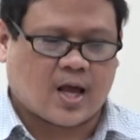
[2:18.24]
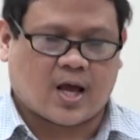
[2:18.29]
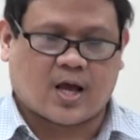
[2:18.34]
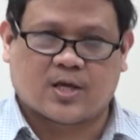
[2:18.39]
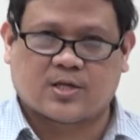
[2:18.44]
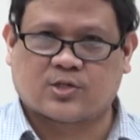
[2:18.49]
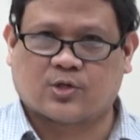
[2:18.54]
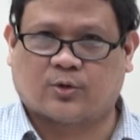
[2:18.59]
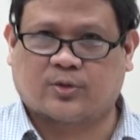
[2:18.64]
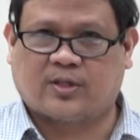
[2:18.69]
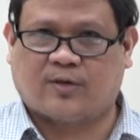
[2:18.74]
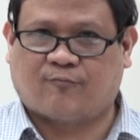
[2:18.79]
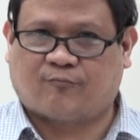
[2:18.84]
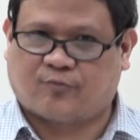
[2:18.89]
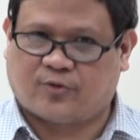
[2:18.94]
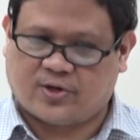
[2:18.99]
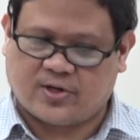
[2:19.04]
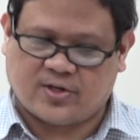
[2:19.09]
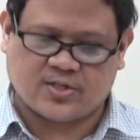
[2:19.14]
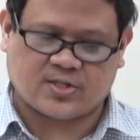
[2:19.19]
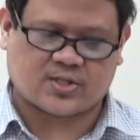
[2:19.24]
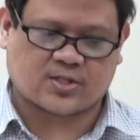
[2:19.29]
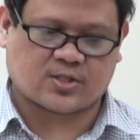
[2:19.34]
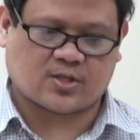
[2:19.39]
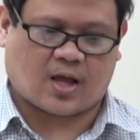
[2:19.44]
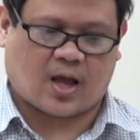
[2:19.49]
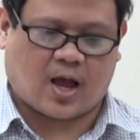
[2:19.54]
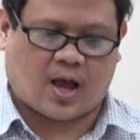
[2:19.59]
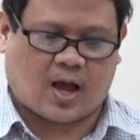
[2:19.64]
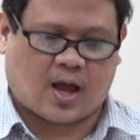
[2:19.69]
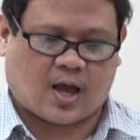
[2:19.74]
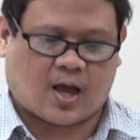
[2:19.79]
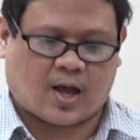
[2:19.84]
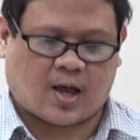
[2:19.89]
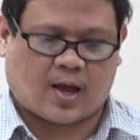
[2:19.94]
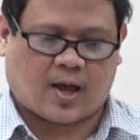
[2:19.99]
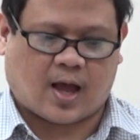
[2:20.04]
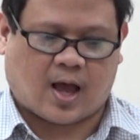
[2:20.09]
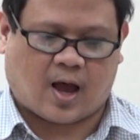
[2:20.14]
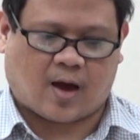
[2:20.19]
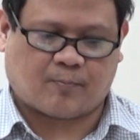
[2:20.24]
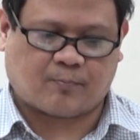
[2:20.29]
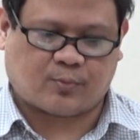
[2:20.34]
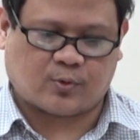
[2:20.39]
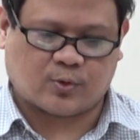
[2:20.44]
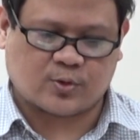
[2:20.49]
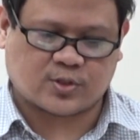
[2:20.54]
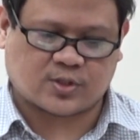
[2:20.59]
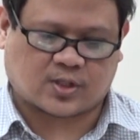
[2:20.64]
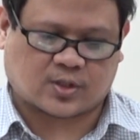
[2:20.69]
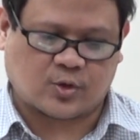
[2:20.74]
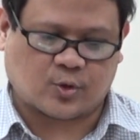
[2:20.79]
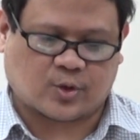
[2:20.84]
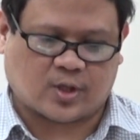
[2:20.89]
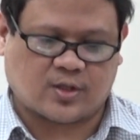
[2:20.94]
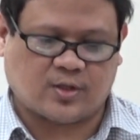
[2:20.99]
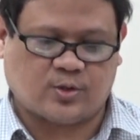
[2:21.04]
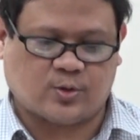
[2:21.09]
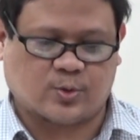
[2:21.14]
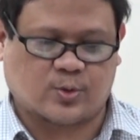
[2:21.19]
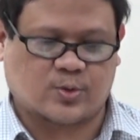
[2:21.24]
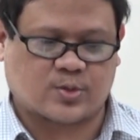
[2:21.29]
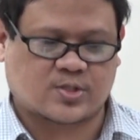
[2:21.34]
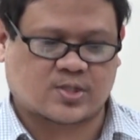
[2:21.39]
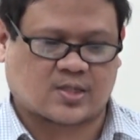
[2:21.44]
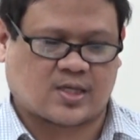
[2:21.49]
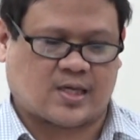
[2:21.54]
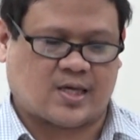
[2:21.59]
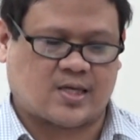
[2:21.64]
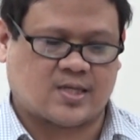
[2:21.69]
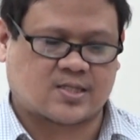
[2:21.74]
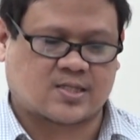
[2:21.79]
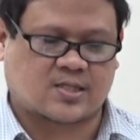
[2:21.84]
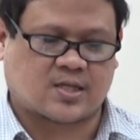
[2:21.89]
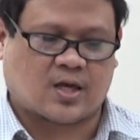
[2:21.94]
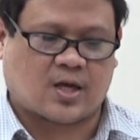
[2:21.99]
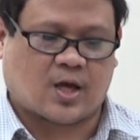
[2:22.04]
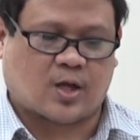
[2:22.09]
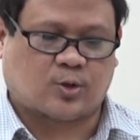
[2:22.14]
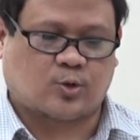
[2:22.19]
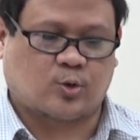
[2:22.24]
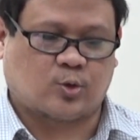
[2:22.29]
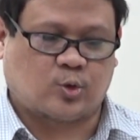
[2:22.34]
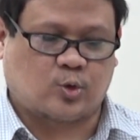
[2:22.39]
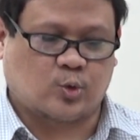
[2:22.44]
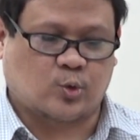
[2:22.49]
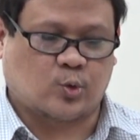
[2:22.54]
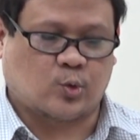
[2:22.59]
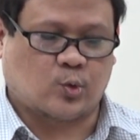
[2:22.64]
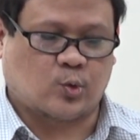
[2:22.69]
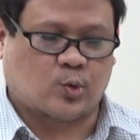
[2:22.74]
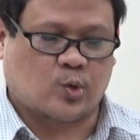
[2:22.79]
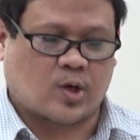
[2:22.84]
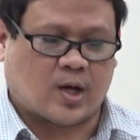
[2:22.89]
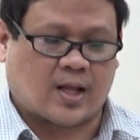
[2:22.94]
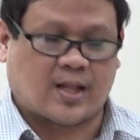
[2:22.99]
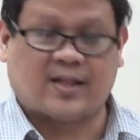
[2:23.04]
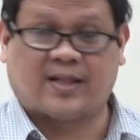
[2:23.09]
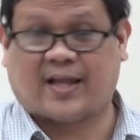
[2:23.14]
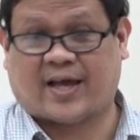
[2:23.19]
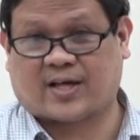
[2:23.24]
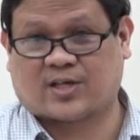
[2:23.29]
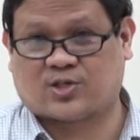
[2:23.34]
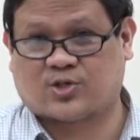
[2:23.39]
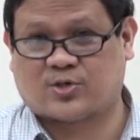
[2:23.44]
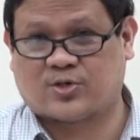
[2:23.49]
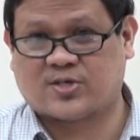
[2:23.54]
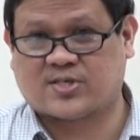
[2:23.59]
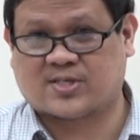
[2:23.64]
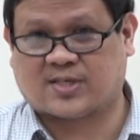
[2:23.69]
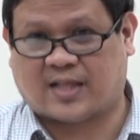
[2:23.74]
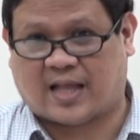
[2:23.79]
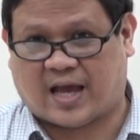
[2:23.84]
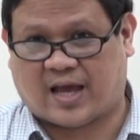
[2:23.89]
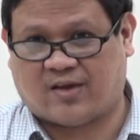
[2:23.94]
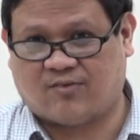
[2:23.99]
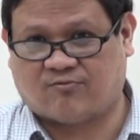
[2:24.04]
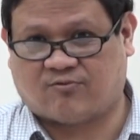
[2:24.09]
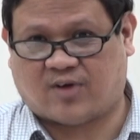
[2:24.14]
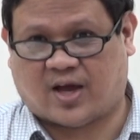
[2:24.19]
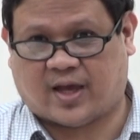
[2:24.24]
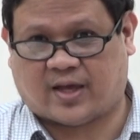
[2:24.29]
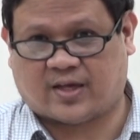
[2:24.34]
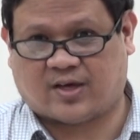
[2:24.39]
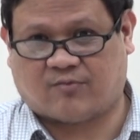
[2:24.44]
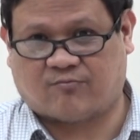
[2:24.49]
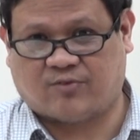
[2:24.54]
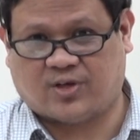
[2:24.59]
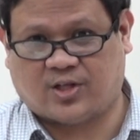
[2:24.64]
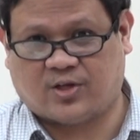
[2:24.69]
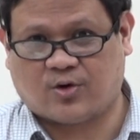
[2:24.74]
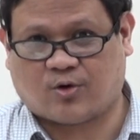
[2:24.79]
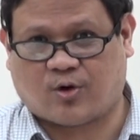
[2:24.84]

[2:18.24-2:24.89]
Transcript: So the first approach that you can use is to do lectures live via video